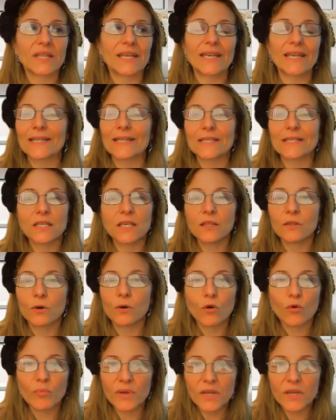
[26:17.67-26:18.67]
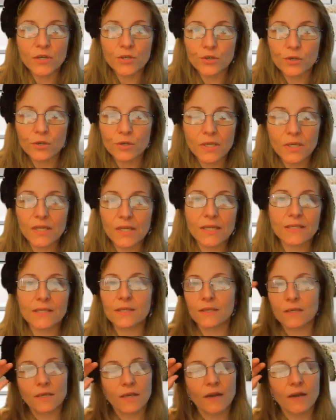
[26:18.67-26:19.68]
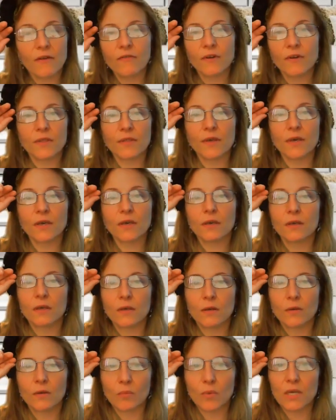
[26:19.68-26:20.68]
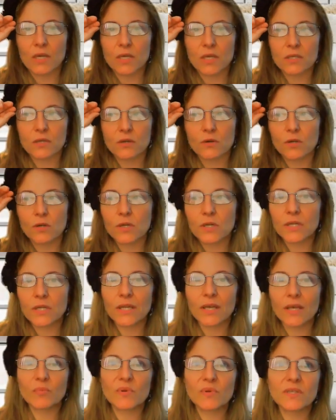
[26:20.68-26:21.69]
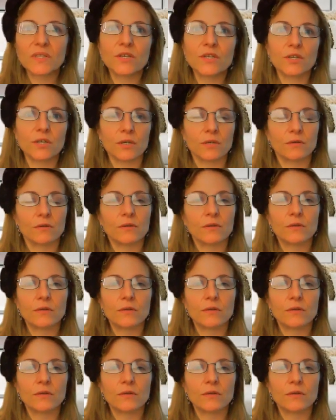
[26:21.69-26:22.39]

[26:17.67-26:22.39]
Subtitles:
They can't see the whole picture. They can't see everything because they're not in that position.